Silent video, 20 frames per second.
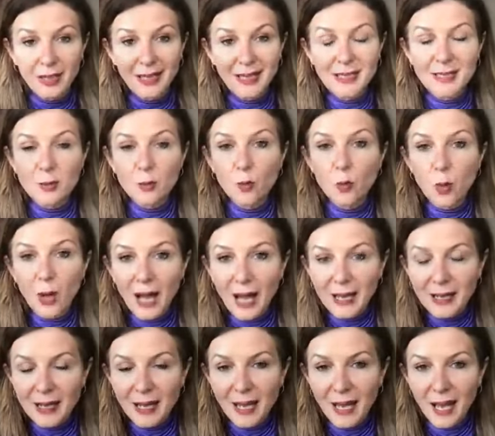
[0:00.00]
is
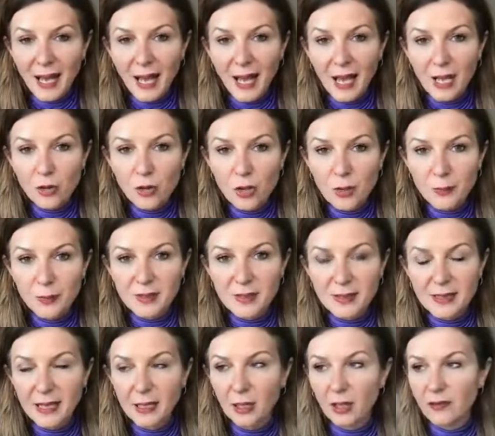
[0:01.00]

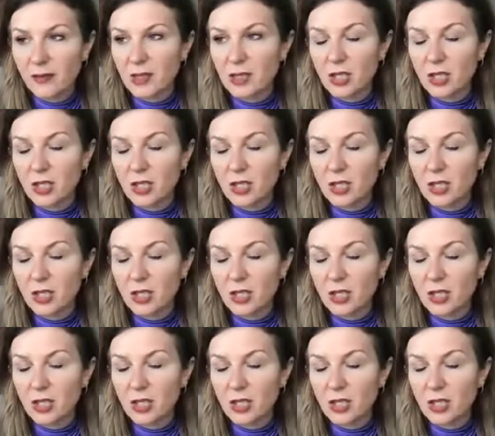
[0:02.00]
100% of